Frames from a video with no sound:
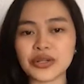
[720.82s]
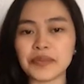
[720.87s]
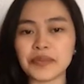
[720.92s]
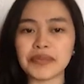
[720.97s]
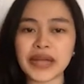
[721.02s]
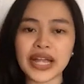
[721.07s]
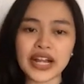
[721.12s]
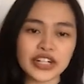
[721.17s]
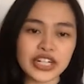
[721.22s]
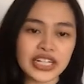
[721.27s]
and
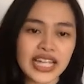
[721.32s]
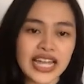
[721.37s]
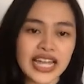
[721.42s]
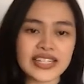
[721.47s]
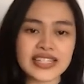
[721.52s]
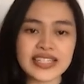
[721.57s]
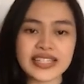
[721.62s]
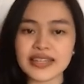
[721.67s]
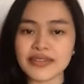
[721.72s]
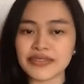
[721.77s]
compare
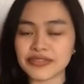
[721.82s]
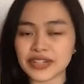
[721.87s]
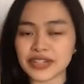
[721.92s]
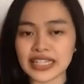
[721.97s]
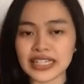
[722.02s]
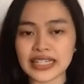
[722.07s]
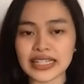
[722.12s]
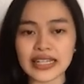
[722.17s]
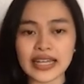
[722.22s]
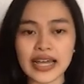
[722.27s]
against
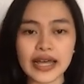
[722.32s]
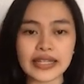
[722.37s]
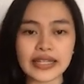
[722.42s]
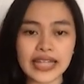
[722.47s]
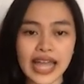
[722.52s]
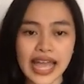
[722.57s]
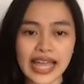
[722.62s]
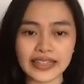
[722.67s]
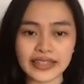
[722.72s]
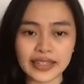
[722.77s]
different
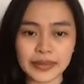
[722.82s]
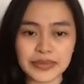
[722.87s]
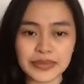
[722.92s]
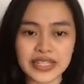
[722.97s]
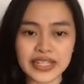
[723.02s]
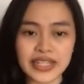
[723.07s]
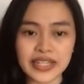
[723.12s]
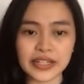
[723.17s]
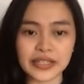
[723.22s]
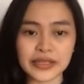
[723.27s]

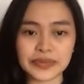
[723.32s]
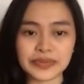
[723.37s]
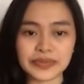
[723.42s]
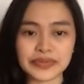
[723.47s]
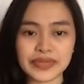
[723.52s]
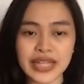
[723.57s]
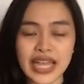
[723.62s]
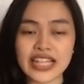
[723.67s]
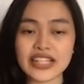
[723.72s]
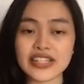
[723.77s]
items here.
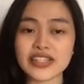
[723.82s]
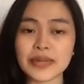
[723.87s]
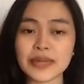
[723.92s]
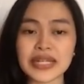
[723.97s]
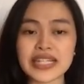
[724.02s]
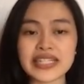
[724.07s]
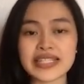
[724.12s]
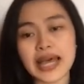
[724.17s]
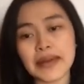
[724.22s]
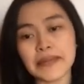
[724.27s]
And
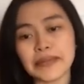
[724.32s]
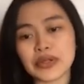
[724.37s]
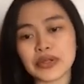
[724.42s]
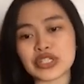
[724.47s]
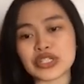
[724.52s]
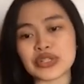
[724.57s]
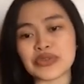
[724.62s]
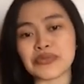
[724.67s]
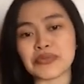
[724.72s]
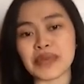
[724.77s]
some
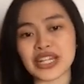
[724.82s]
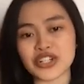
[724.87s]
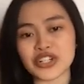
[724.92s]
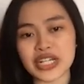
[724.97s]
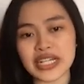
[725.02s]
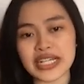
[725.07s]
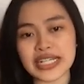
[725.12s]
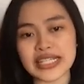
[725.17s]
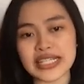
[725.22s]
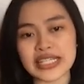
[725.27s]
examples of
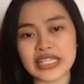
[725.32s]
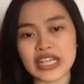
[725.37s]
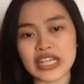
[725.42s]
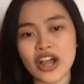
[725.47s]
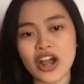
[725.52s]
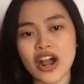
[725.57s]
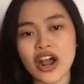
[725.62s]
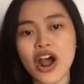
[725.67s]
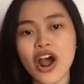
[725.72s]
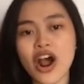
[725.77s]
metrics
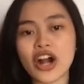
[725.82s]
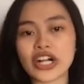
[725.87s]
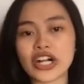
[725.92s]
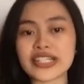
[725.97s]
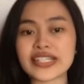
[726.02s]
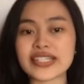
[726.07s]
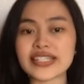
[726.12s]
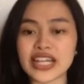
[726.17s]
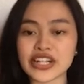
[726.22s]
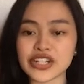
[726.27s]

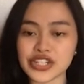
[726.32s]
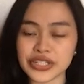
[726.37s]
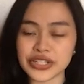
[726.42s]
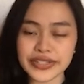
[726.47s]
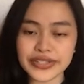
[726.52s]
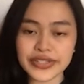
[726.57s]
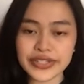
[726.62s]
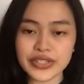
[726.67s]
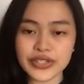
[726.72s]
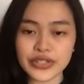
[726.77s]
are
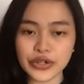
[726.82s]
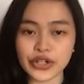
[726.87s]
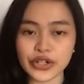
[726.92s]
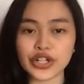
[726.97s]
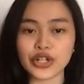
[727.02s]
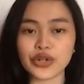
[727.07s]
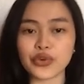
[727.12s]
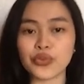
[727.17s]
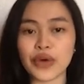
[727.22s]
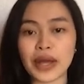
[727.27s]
sessions
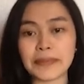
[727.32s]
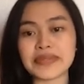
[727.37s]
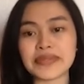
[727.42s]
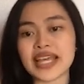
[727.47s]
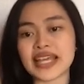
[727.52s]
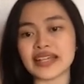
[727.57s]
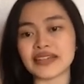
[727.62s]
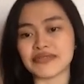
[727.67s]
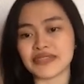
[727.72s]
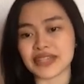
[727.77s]
or your
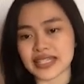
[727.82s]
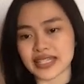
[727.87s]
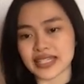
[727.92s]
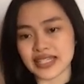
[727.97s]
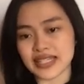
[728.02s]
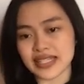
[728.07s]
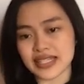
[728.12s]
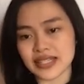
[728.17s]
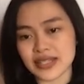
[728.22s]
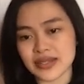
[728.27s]
website
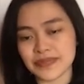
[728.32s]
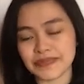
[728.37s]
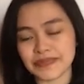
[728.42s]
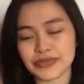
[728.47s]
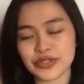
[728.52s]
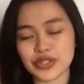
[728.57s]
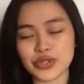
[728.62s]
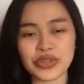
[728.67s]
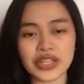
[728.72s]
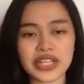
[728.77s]
visits.
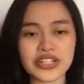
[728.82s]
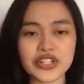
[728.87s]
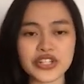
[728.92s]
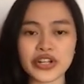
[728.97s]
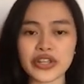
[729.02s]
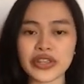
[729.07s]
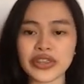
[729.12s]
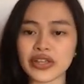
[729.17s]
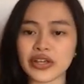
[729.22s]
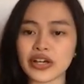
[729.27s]
So these
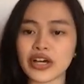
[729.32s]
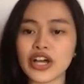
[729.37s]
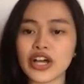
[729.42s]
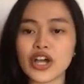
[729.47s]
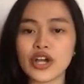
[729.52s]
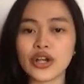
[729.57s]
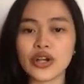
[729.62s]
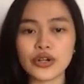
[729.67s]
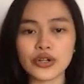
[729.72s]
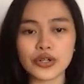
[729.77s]
are the
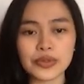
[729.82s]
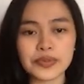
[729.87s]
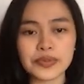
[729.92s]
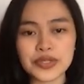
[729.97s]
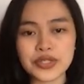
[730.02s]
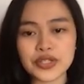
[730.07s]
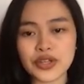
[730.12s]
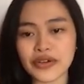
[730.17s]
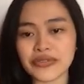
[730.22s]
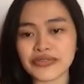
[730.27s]

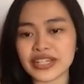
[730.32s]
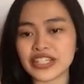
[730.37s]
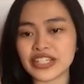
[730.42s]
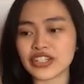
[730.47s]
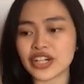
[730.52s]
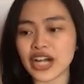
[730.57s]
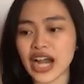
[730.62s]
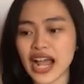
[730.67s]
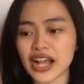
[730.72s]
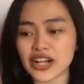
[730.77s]
groups of
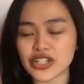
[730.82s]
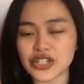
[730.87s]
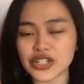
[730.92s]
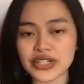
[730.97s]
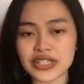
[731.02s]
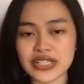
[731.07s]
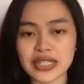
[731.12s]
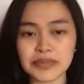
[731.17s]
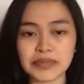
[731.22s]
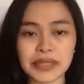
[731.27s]

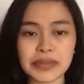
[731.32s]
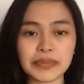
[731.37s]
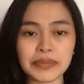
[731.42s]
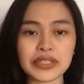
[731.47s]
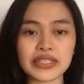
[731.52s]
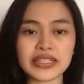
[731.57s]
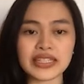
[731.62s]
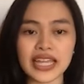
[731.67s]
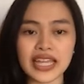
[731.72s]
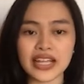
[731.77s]
interactions that
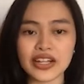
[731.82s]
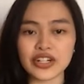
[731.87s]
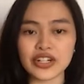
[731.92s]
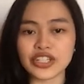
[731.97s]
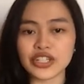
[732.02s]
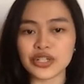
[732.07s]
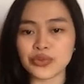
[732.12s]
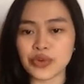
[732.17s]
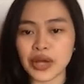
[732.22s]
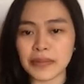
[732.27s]
people take
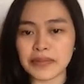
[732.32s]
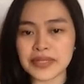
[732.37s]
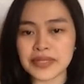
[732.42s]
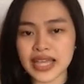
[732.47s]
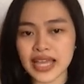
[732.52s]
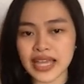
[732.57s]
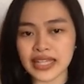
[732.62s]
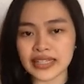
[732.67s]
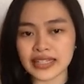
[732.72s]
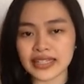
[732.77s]
on your
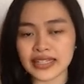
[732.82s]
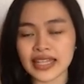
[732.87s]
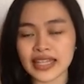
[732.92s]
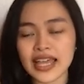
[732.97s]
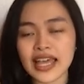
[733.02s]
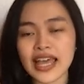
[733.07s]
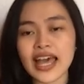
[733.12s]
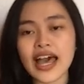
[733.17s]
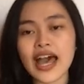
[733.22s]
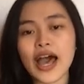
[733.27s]
website
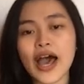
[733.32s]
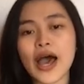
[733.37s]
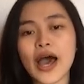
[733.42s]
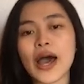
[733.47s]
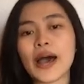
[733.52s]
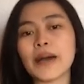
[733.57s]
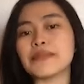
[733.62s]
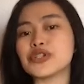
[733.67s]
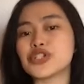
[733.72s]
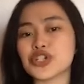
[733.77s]

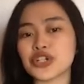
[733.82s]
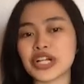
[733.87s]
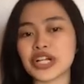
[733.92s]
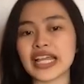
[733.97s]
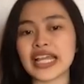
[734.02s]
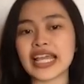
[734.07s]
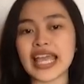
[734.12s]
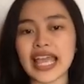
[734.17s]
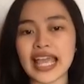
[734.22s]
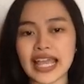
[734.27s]

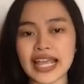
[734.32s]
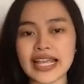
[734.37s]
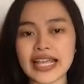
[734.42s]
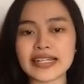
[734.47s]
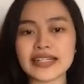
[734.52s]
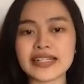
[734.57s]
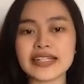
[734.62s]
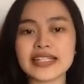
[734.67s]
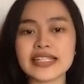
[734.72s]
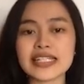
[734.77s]
during
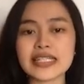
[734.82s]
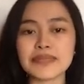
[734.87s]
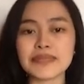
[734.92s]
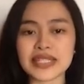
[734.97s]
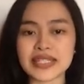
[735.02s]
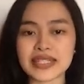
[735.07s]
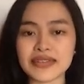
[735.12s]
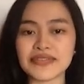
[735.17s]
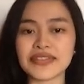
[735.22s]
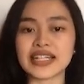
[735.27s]
a
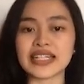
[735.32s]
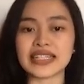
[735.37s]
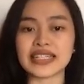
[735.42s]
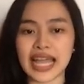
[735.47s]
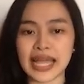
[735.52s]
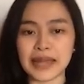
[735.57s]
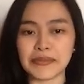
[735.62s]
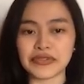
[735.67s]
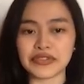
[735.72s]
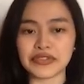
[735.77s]
specific
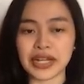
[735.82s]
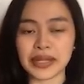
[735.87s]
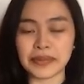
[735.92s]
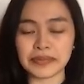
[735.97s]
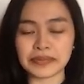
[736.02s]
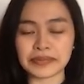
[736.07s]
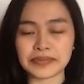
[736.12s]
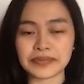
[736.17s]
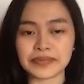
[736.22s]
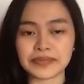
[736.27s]
time
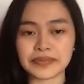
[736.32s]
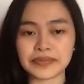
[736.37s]
frame.